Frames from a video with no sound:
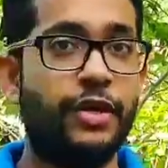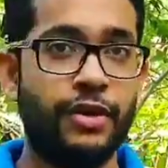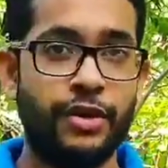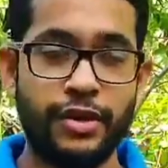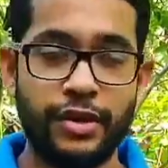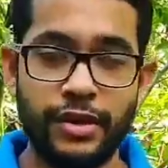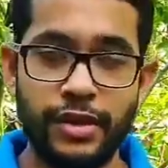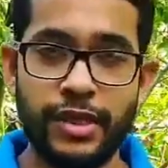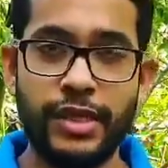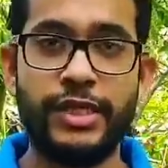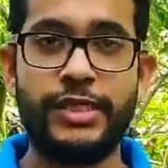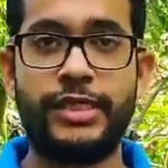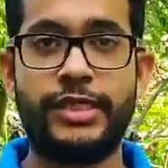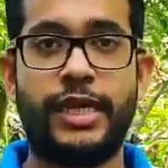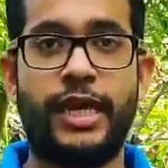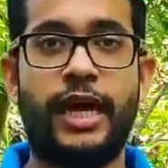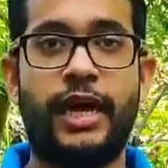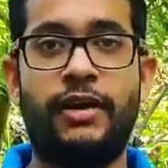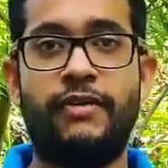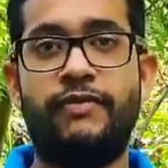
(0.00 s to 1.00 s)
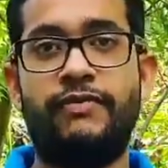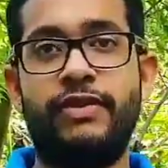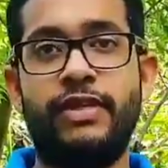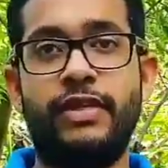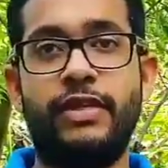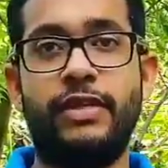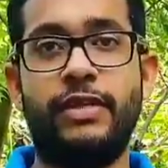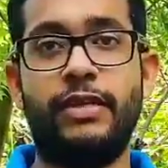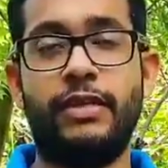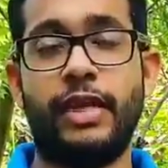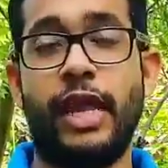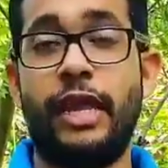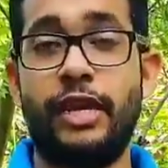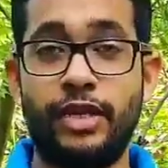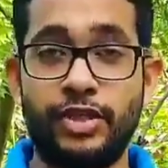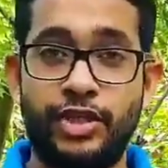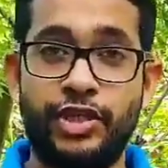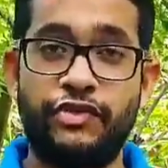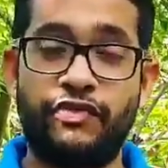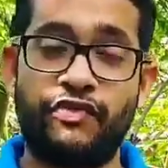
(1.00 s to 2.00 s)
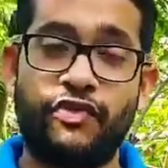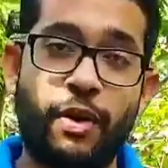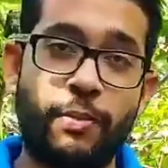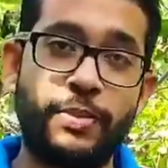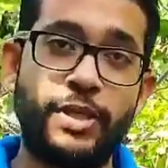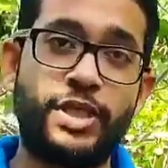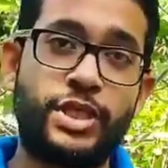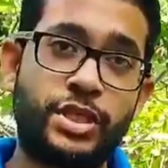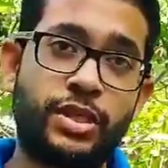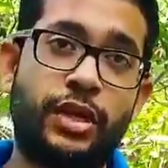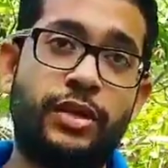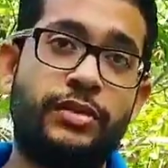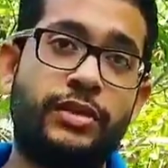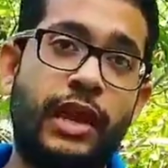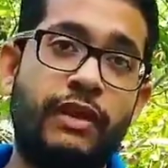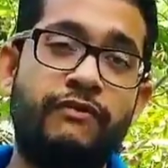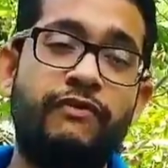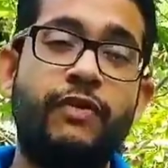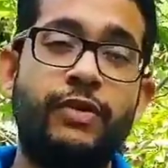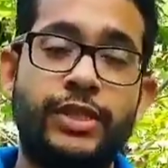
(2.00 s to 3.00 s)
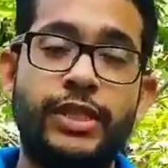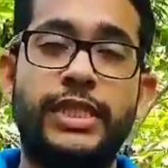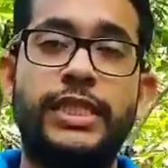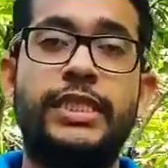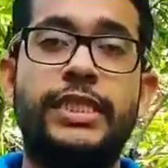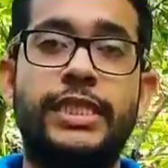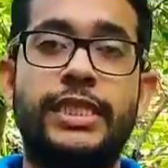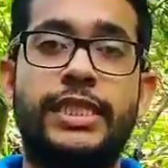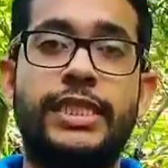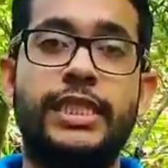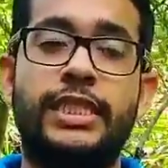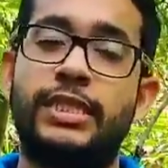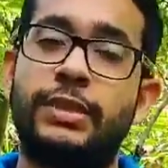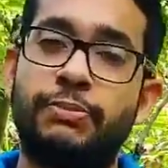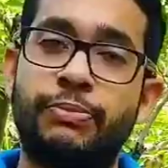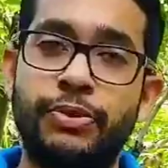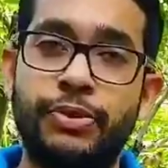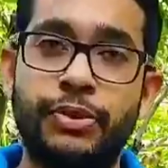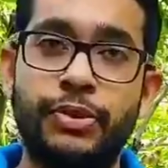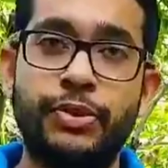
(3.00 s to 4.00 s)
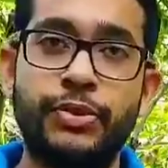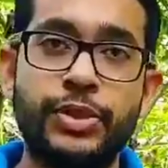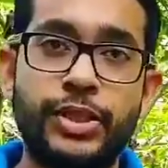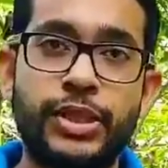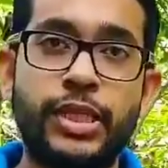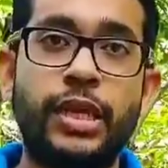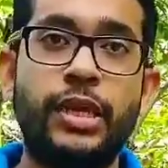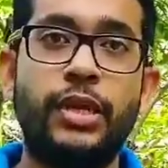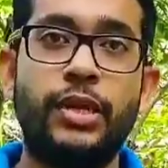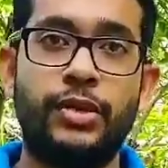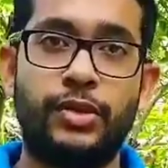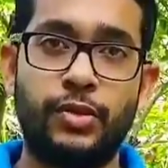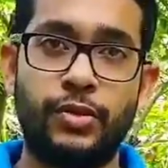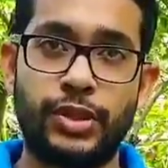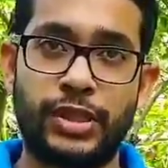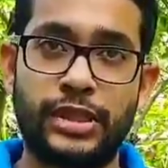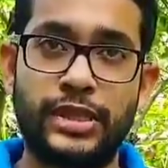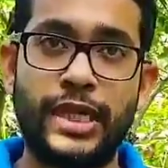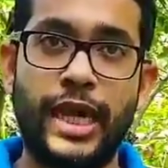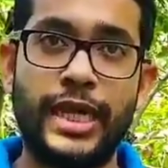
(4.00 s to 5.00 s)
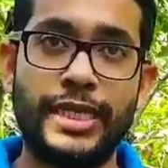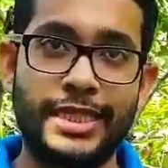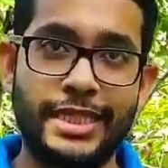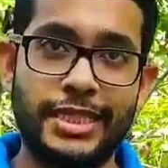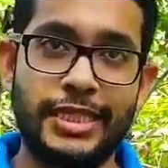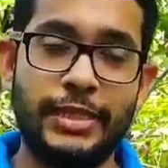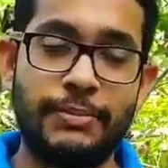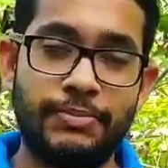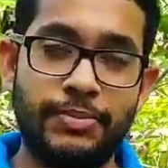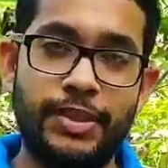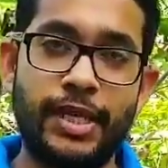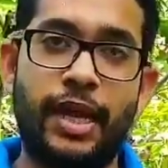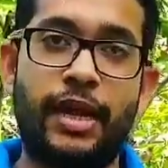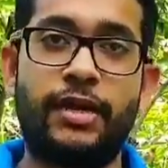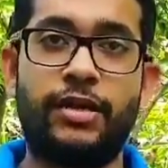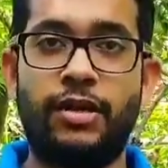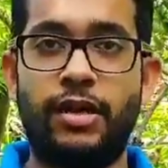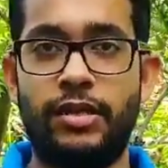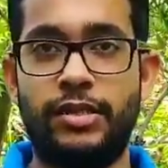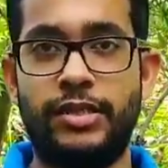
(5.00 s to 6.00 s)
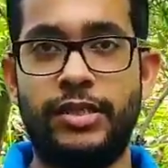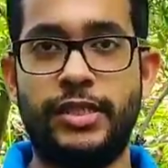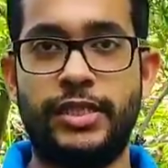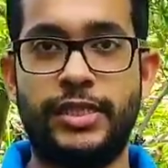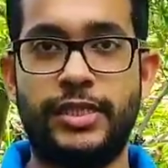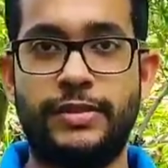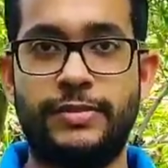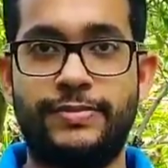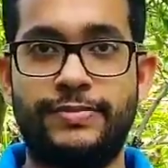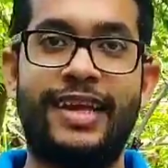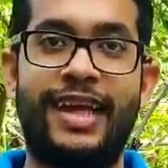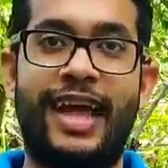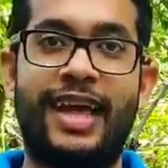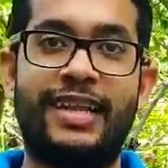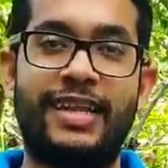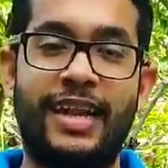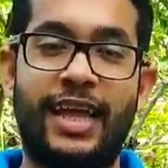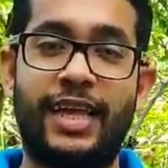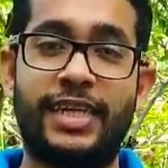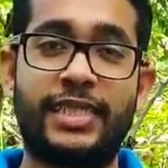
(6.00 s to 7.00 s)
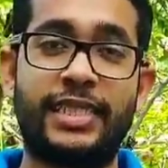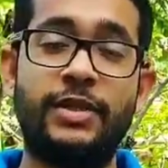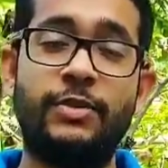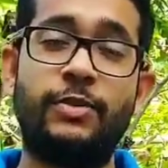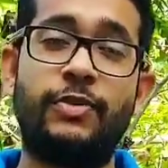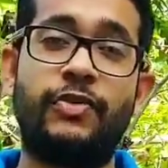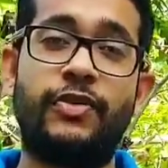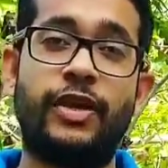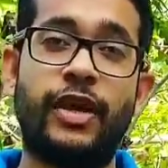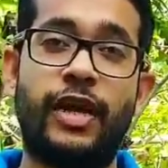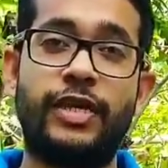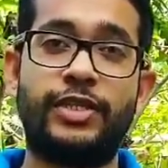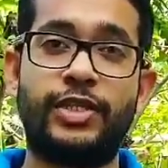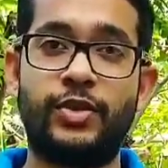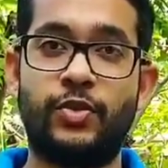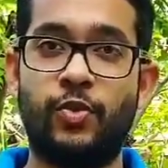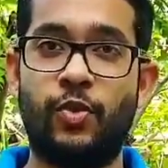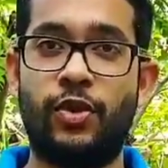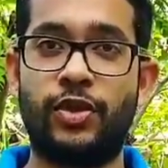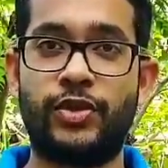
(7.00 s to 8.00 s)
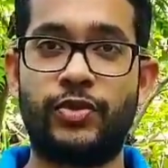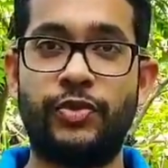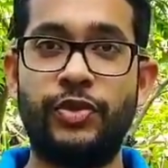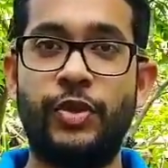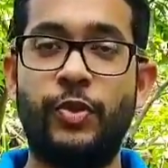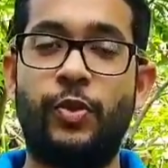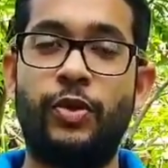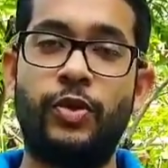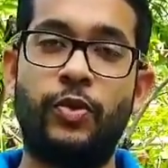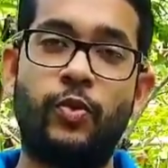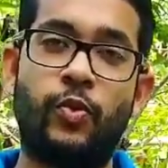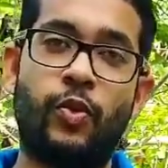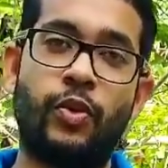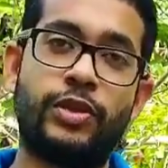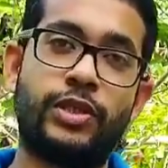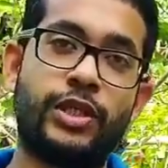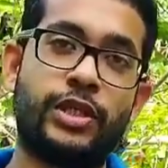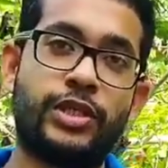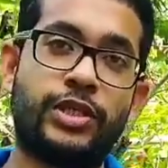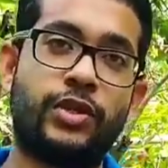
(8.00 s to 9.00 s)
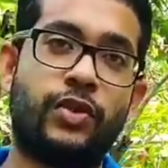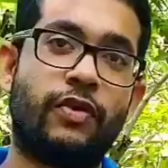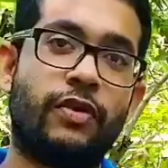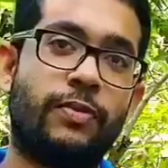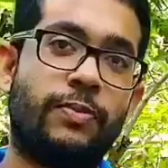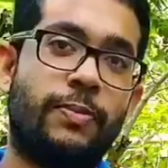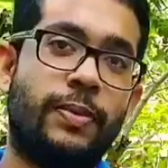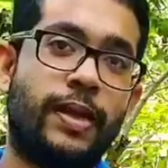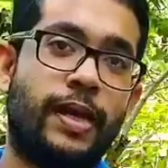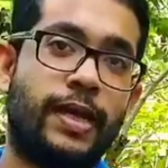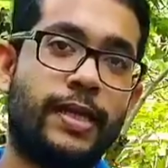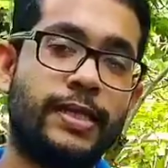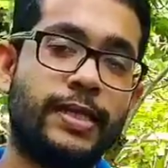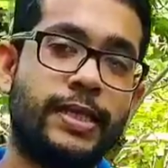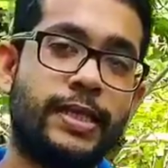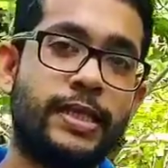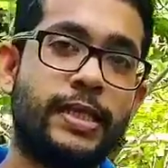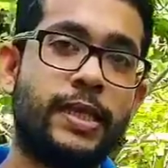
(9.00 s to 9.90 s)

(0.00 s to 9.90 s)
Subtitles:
You need to have the energy from the sun, that photosynthesis, to produce those nice deep dark colors. And lastly, with regards to watering, you want to water your sorrel plant